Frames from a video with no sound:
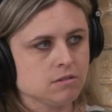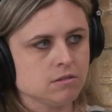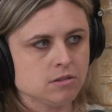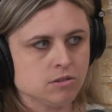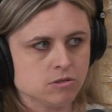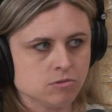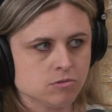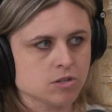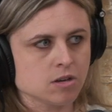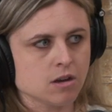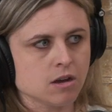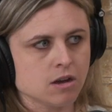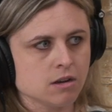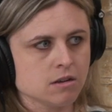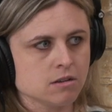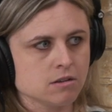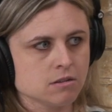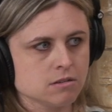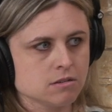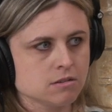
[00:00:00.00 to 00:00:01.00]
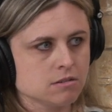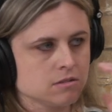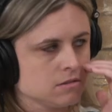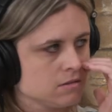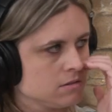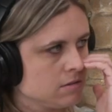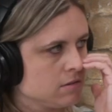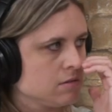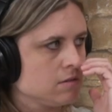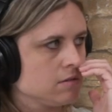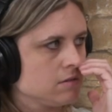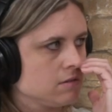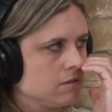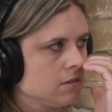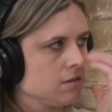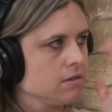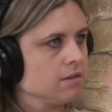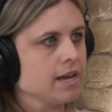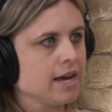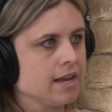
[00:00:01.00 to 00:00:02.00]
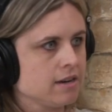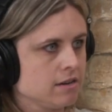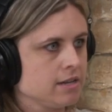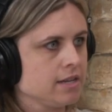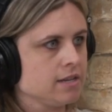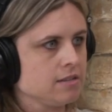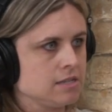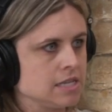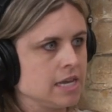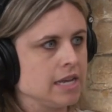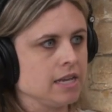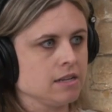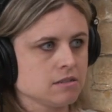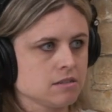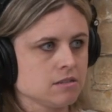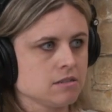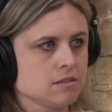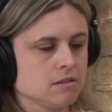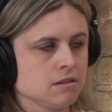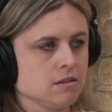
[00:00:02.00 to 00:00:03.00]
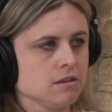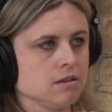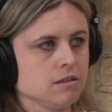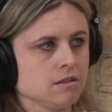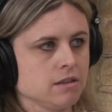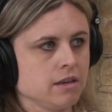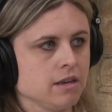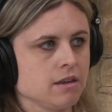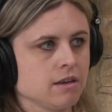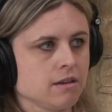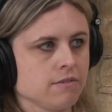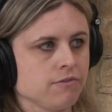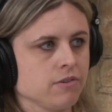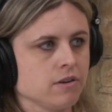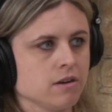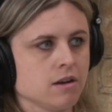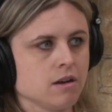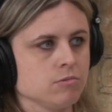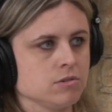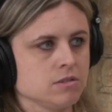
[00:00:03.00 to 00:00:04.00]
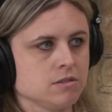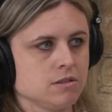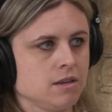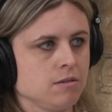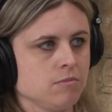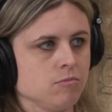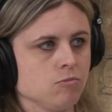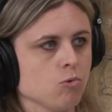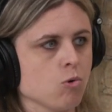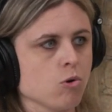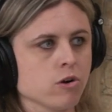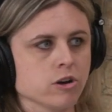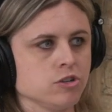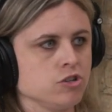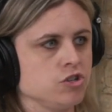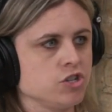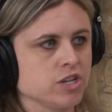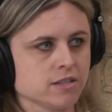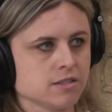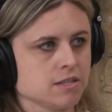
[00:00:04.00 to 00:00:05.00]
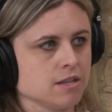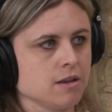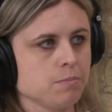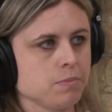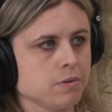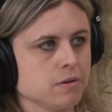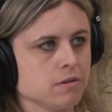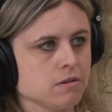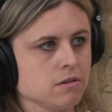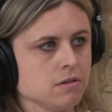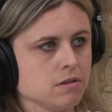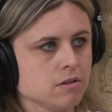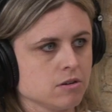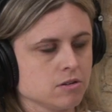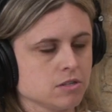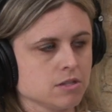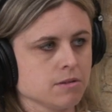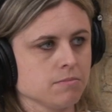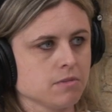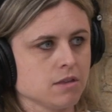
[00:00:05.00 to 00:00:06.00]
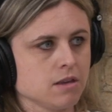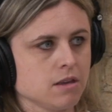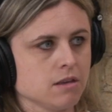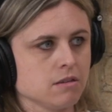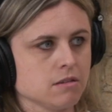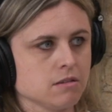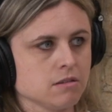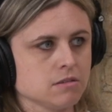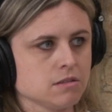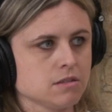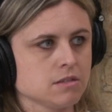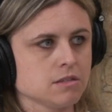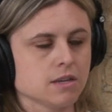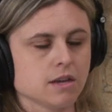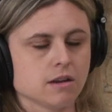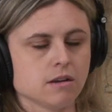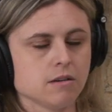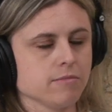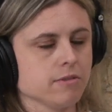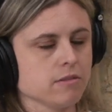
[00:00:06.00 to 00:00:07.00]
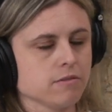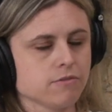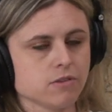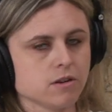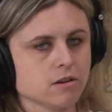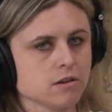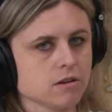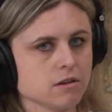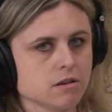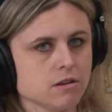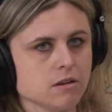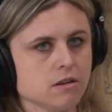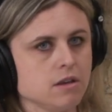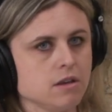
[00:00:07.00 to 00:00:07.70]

Utah, the Latter Day Saints. Uh, yeah. like I forgot his name, Warren Jessup or something. Scary motherfucker.